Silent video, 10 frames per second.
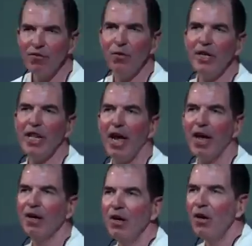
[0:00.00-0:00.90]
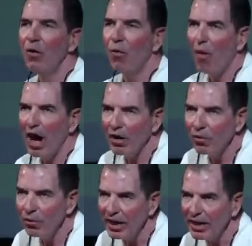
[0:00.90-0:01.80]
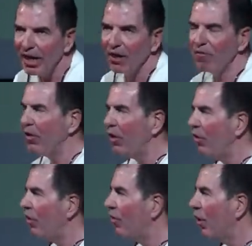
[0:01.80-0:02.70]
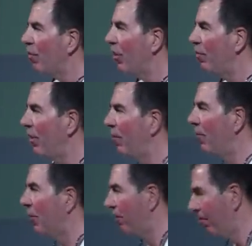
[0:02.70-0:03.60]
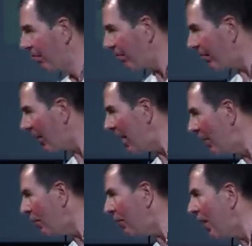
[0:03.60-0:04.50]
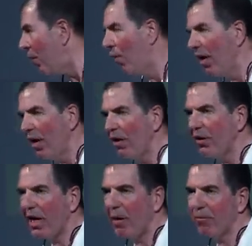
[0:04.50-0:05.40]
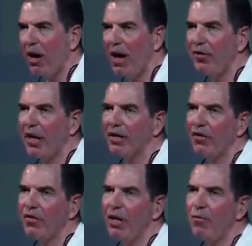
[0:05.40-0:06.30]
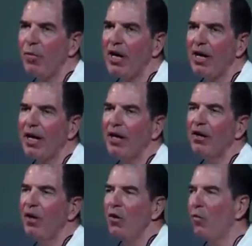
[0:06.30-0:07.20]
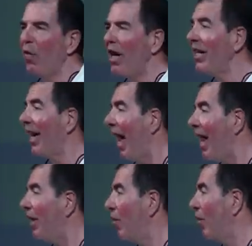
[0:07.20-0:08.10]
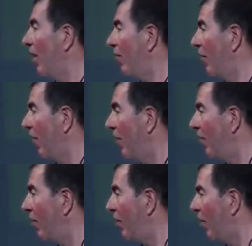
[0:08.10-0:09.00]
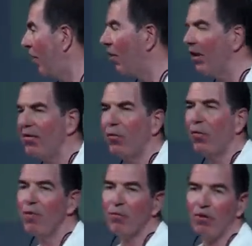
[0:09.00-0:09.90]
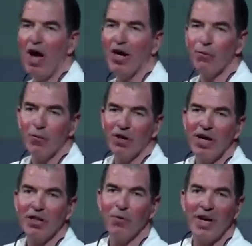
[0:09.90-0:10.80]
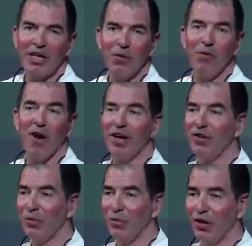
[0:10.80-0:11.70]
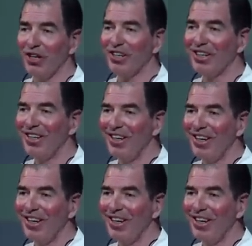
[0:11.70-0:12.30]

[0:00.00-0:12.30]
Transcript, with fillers: of doing that, why don't we get a few determined people and create a 100-day project and see if we can get one category of your inventory or even one product working the way you want it to work.